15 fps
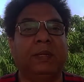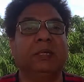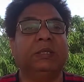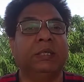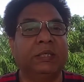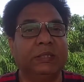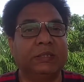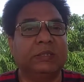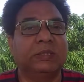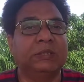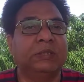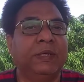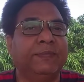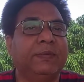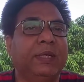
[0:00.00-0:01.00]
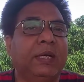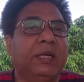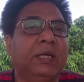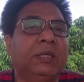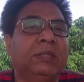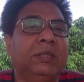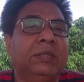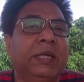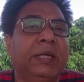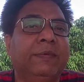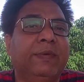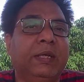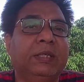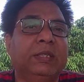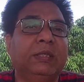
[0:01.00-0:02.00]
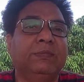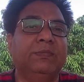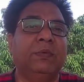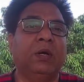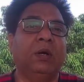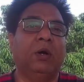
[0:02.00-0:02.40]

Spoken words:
but it is definitely the derivative